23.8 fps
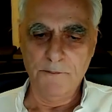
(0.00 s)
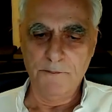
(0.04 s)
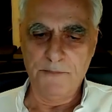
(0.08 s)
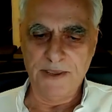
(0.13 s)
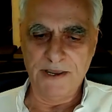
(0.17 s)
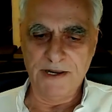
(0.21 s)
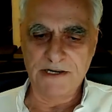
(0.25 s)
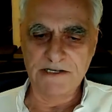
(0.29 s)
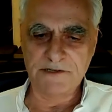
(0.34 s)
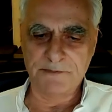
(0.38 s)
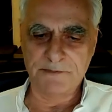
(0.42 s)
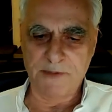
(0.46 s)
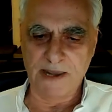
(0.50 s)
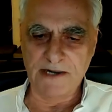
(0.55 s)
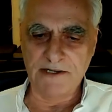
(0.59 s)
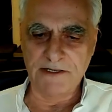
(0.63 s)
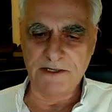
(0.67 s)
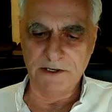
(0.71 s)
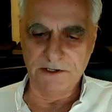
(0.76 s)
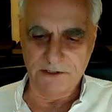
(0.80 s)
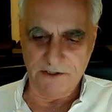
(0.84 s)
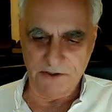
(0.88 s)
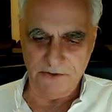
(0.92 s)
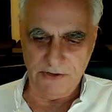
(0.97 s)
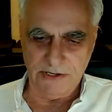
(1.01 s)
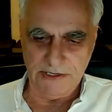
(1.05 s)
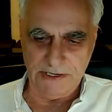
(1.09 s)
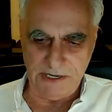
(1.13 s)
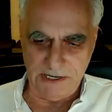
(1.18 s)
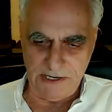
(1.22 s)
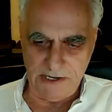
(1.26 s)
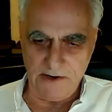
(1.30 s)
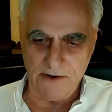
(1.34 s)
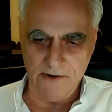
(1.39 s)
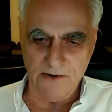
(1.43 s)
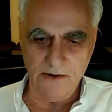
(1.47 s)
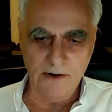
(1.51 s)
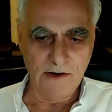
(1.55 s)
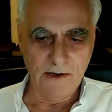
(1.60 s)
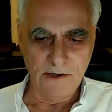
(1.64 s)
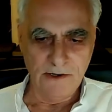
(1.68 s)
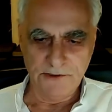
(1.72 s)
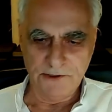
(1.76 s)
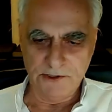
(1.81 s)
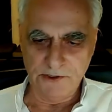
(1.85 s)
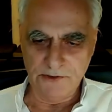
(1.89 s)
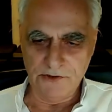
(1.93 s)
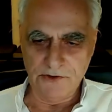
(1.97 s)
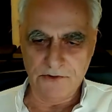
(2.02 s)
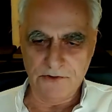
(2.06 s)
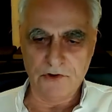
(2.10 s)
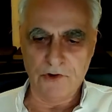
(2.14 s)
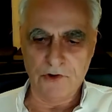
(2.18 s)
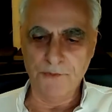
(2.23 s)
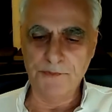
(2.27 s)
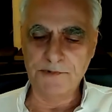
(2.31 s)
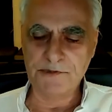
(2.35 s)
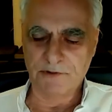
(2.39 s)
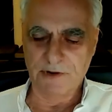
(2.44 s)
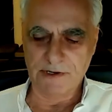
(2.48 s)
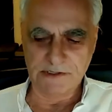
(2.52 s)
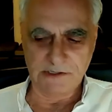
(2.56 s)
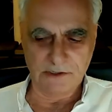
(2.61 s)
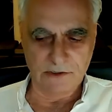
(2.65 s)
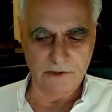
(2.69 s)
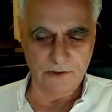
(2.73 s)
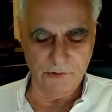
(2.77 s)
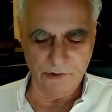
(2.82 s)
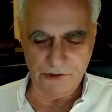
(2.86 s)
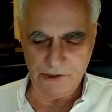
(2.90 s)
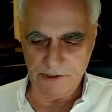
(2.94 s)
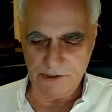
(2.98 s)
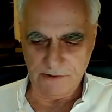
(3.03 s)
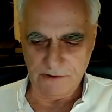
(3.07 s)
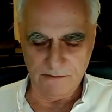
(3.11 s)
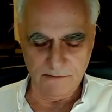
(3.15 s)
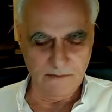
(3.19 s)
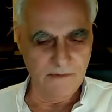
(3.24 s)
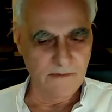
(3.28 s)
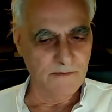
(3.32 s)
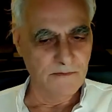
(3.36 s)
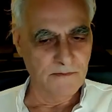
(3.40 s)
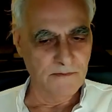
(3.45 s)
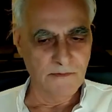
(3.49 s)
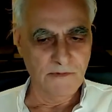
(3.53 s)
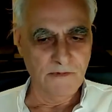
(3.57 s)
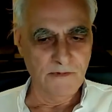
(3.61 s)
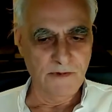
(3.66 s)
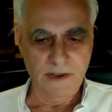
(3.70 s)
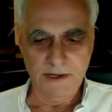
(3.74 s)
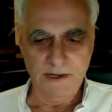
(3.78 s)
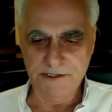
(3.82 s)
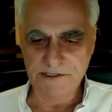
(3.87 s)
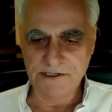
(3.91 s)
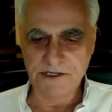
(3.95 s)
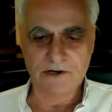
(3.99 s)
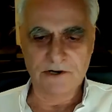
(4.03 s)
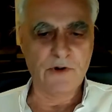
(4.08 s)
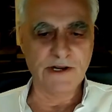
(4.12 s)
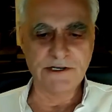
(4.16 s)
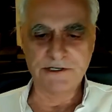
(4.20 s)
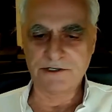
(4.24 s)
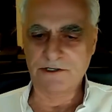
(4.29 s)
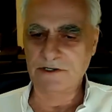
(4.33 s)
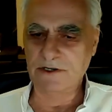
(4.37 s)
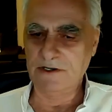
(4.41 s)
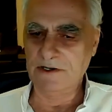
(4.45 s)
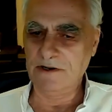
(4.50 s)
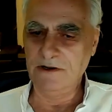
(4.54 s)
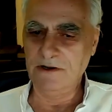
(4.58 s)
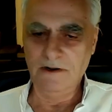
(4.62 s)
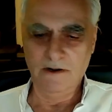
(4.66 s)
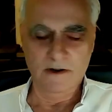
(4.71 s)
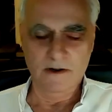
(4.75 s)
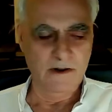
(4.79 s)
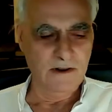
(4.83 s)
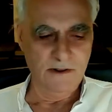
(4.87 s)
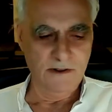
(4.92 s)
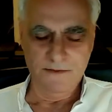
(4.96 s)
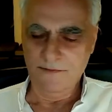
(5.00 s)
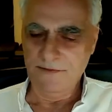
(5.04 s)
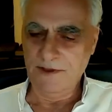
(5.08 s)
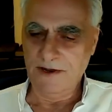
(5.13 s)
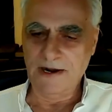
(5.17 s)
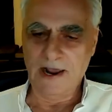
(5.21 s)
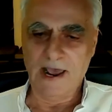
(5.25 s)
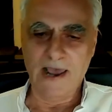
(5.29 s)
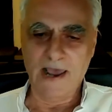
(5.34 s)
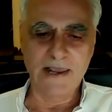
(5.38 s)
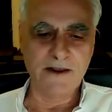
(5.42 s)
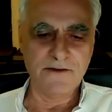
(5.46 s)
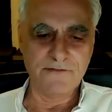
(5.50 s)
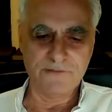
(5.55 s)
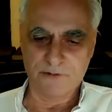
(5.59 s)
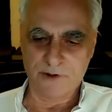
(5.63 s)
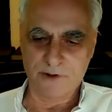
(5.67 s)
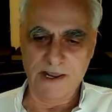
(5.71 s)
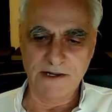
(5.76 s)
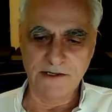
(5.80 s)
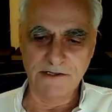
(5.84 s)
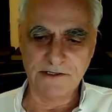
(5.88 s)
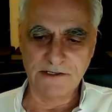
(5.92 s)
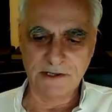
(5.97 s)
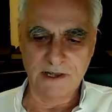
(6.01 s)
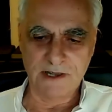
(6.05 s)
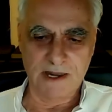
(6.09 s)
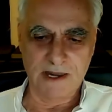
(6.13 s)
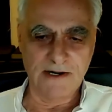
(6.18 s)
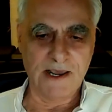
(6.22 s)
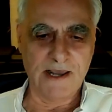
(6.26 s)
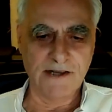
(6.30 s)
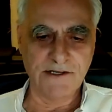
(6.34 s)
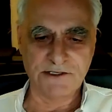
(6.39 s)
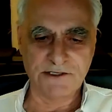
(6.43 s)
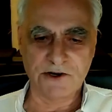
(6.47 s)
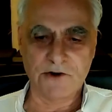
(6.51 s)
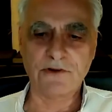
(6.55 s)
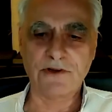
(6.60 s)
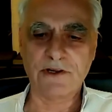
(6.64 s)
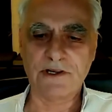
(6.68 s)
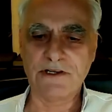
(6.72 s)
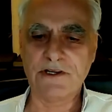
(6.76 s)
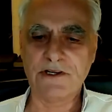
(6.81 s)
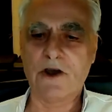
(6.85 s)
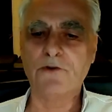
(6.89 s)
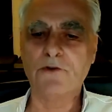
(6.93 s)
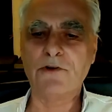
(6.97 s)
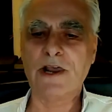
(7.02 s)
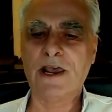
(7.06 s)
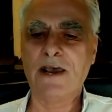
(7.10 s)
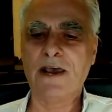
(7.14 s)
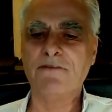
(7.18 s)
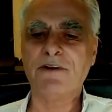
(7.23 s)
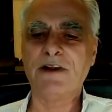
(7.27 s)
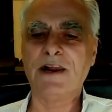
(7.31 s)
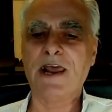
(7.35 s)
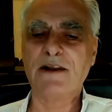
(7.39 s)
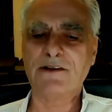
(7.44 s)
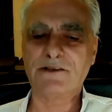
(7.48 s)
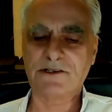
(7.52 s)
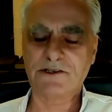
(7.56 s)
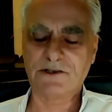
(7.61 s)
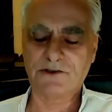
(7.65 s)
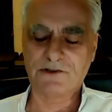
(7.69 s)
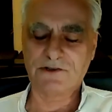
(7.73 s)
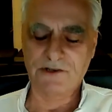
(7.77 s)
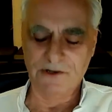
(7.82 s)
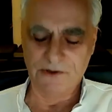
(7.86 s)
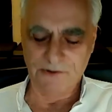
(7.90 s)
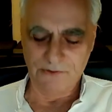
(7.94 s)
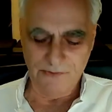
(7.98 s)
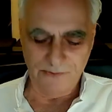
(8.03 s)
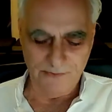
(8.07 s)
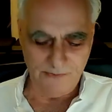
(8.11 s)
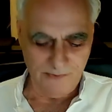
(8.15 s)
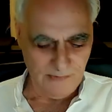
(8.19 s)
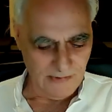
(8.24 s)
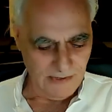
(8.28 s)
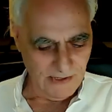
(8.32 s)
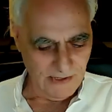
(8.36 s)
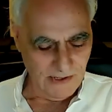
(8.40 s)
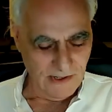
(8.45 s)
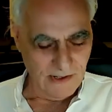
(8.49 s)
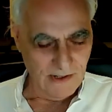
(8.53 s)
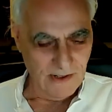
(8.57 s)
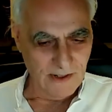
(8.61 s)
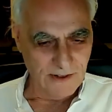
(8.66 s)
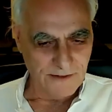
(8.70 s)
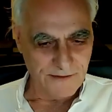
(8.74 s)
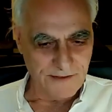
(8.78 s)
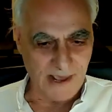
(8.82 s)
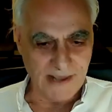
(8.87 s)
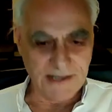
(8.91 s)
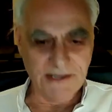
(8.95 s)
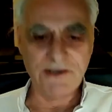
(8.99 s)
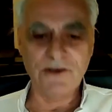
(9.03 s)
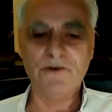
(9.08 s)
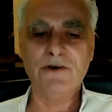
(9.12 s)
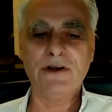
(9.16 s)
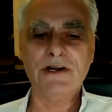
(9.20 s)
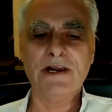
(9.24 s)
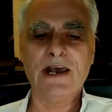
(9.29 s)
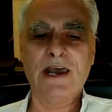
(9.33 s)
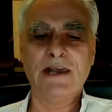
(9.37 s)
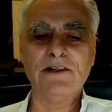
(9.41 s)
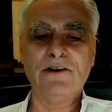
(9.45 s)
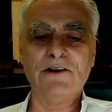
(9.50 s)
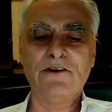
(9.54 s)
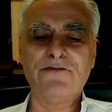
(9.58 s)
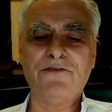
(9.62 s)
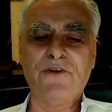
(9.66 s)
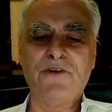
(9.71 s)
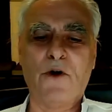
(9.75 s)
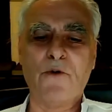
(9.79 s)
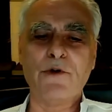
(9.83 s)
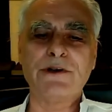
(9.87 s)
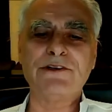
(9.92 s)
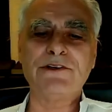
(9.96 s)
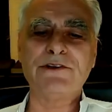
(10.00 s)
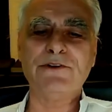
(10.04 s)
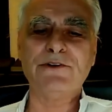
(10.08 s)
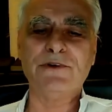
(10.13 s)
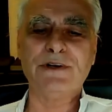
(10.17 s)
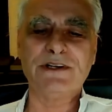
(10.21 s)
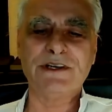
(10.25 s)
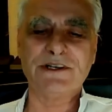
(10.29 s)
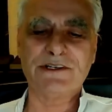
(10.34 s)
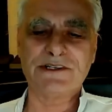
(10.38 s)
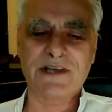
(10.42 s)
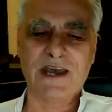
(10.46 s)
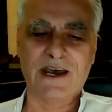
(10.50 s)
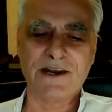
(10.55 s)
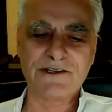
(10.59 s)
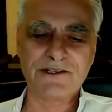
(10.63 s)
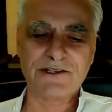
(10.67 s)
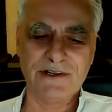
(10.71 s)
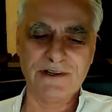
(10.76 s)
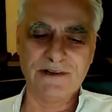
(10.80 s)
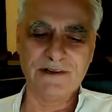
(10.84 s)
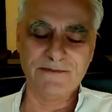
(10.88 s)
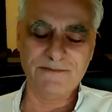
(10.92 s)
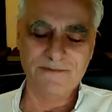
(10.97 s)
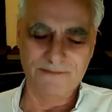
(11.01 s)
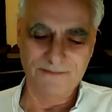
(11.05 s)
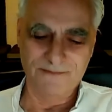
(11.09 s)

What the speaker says: be expected to adhere to the group's resolution? It's a question that I have raised and I certainly don't have an answer to. Thank you, and I look forward to a discussion.